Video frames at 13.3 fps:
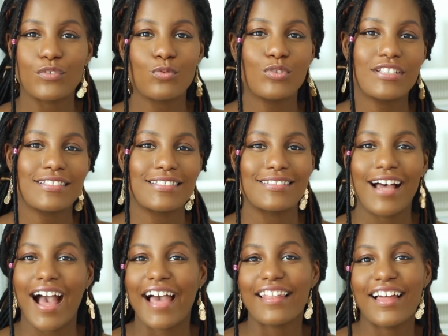You need
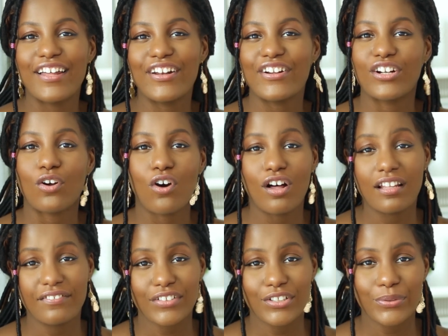highlighter and
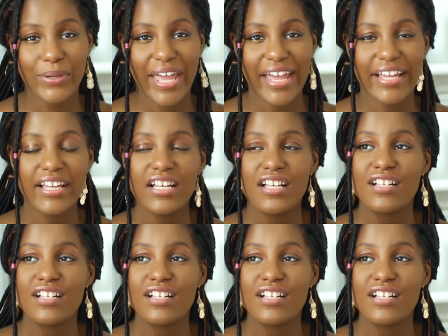all of it, okay?